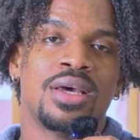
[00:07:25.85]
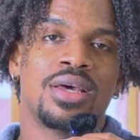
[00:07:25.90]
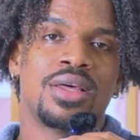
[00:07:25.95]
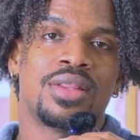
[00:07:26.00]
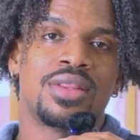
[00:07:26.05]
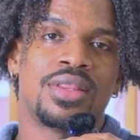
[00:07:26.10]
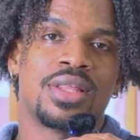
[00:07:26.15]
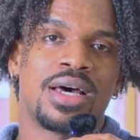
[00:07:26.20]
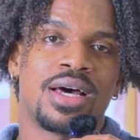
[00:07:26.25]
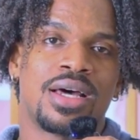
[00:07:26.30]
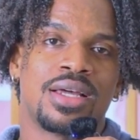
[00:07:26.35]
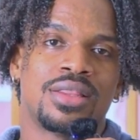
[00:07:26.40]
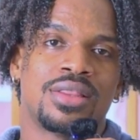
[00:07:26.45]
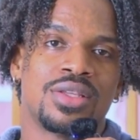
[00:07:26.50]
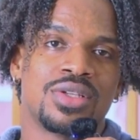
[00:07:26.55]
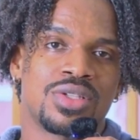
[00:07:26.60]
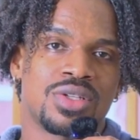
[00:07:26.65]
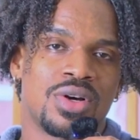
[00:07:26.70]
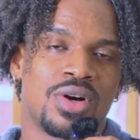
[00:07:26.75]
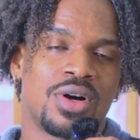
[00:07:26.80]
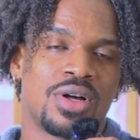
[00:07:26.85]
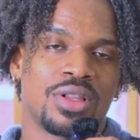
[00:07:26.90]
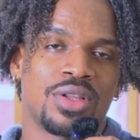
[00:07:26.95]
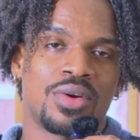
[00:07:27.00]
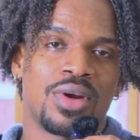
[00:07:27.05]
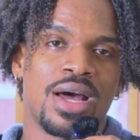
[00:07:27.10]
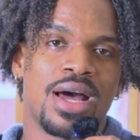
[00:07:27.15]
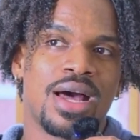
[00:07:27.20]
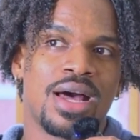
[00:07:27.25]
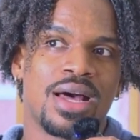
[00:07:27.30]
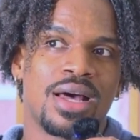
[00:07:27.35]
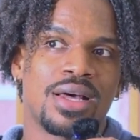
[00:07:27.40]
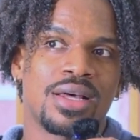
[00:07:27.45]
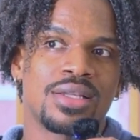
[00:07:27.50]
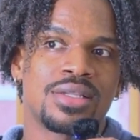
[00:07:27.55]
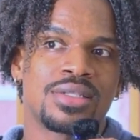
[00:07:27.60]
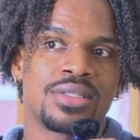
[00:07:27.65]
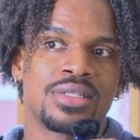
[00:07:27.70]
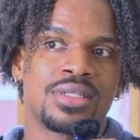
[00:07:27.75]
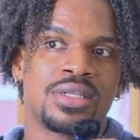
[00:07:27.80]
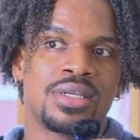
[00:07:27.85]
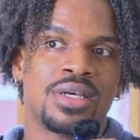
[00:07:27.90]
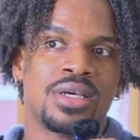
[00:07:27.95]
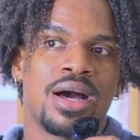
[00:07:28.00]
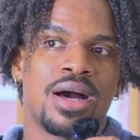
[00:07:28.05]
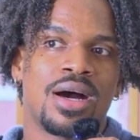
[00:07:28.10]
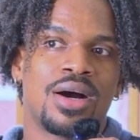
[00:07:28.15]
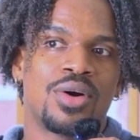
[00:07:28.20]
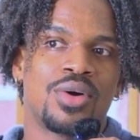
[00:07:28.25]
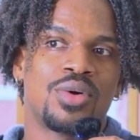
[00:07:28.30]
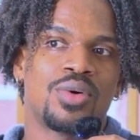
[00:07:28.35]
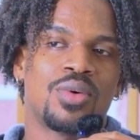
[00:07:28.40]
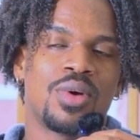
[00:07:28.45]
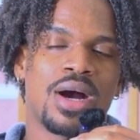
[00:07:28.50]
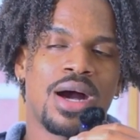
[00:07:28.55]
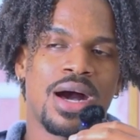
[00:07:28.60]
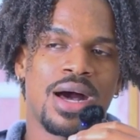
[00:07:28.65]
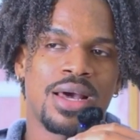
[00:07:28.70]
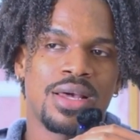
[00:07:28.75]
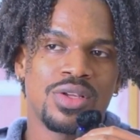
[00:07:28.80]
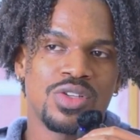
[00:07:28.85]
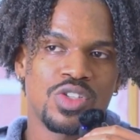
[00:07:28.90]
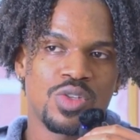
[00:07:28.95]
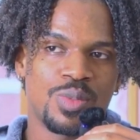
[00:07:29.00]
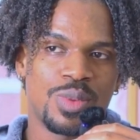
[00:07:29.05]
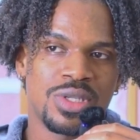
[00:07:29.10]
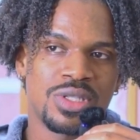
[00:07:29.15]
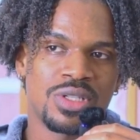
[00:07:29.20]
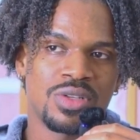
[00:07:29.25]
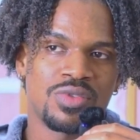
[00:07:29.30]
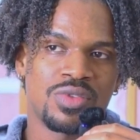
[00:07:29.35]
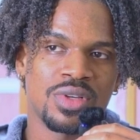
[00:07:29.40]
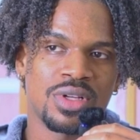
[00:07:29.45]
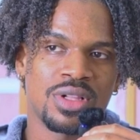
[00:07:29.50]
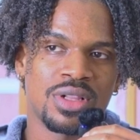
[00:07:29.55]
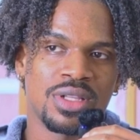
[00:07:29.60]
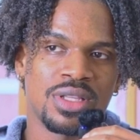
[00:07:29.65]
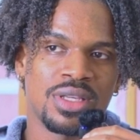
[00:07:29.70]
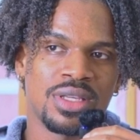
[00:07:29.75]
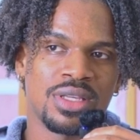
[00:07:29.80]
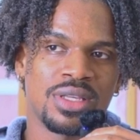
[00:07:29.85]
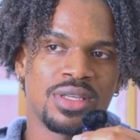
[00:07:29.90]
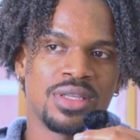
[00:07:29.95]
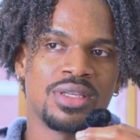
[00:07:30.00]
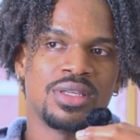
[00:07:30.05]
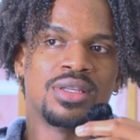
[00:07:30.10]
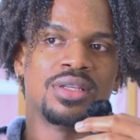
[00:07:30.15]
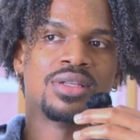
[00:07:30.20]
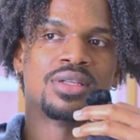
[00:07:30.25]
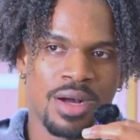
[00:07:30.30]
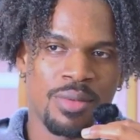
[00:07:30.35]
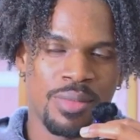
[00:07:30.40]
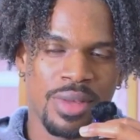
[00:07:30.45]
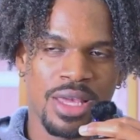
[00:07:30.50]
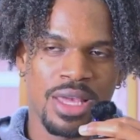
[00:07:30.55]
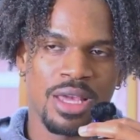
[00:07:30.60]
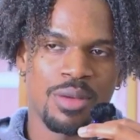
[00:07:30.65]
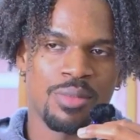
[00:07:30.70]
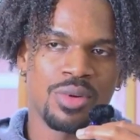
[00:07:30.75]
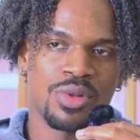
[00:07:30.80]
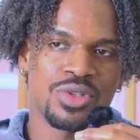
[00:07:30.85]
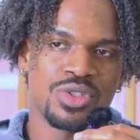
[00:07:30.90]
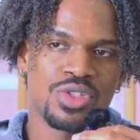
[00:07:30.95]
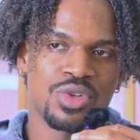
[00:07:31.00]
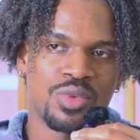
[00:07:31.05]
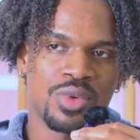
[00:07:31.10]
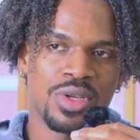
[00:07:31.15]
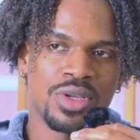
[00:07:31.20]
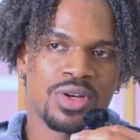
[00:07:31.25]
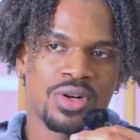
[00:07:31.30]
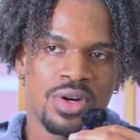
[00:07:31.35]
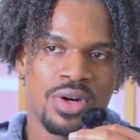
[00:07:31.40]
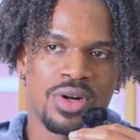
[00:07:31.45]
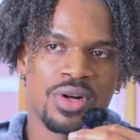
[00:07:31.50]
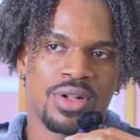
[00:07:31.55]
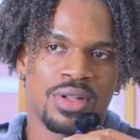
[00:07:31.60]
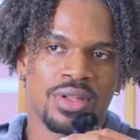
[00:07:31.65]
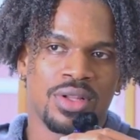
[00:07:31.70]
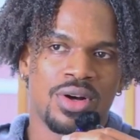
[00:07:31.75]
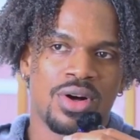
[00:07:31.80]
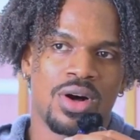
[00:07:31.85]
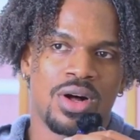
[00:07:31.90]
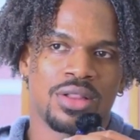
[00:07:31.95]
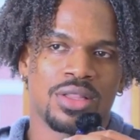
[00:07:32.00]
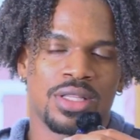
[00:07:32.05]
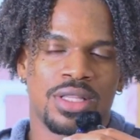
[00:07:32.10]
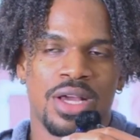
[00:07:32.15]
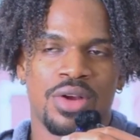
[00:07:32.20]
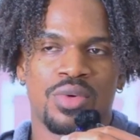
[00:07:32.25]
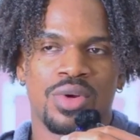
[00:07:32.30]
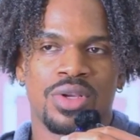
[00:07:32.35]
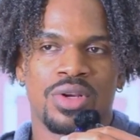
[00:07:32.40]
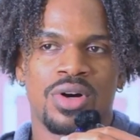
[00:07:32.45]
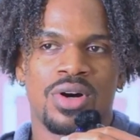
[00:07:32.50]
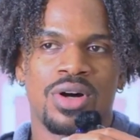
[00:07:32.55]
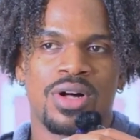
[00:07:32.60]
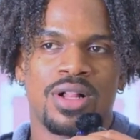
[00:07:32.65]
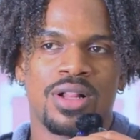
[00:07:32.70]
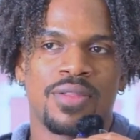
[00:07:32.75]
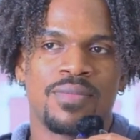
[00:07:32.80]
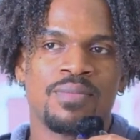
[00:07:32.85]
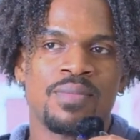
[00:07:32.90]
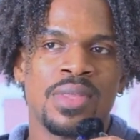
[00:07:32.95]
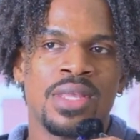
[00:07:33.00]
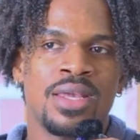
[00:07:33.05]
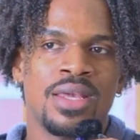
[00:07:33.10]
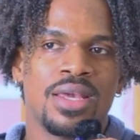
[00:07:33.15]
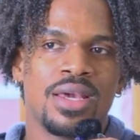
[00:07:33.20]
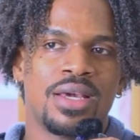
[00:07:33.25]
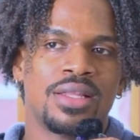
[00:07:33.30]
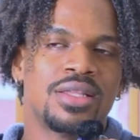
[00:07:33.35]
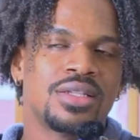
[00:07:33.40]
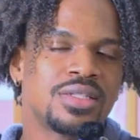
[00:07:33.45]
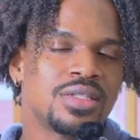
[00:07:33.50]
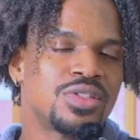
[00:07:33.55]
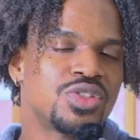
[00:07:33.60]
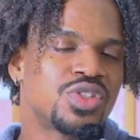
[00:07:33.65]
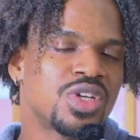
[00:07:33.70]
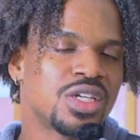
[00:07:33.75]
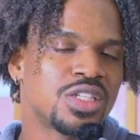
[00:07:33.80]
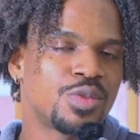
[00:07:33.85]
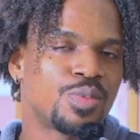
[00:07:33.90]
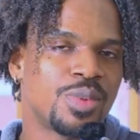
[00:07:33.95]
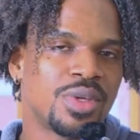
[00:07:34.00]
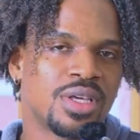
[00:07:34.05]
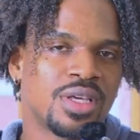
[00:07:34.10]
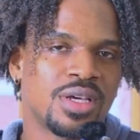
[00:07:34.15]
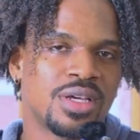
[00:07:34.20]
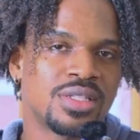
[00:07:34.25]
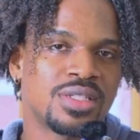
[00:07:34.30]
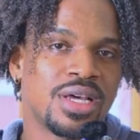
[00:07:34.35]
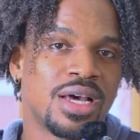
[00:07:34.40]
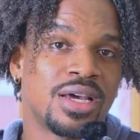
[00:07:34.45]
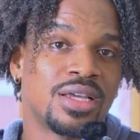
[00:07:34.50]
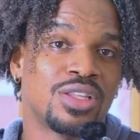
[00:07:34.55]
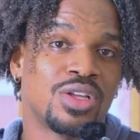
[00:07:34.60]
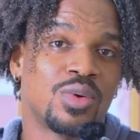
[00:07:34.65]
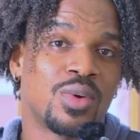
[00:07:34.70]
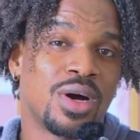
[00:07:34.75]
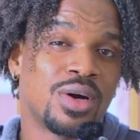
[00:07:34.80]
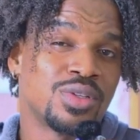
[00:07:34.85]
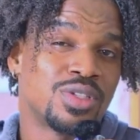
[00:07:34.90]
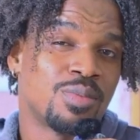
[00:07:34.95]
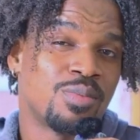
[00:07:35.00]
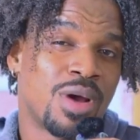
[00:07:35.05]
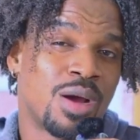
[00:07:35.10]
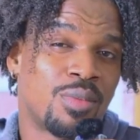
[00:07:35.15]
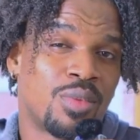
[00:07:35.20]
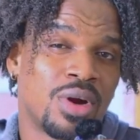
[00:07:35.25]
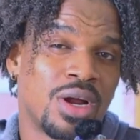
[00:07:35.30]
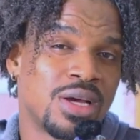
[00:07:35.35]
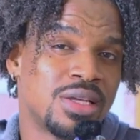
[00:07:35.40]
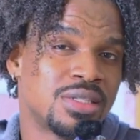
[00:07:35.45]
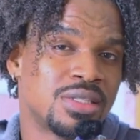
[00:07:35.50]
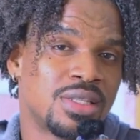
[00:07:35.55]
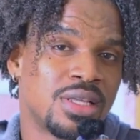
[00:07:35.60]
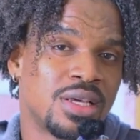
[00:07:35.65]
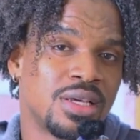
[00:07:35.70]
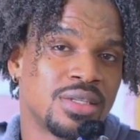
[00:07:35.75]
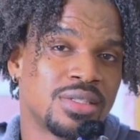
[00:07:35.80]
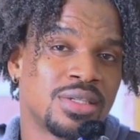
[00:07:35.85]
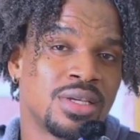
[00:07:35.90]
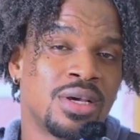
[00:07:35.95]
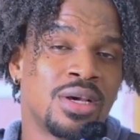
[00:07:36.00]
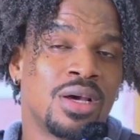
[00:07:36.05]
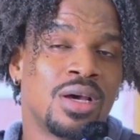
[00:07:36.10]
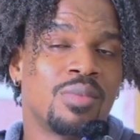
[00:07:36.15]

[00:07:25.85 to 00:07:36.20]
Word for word: that this caller asked, how I specifically am able to recall all that I recall, it isn't just because I know how to memorize things.